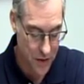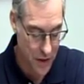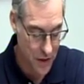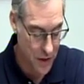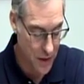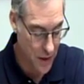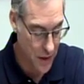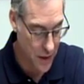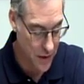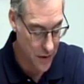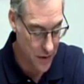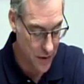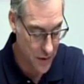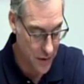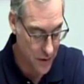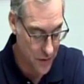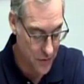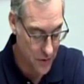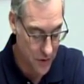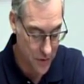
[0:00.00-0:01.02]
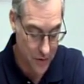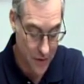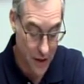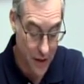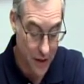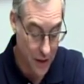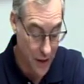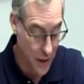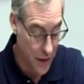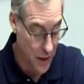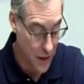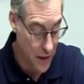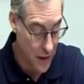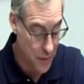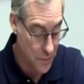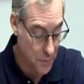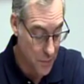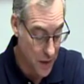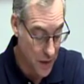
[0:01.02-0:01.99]
That I and it says that
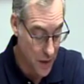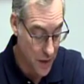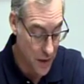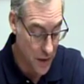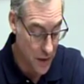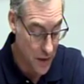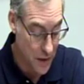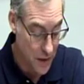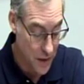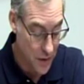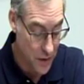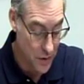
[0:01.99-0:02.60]
I may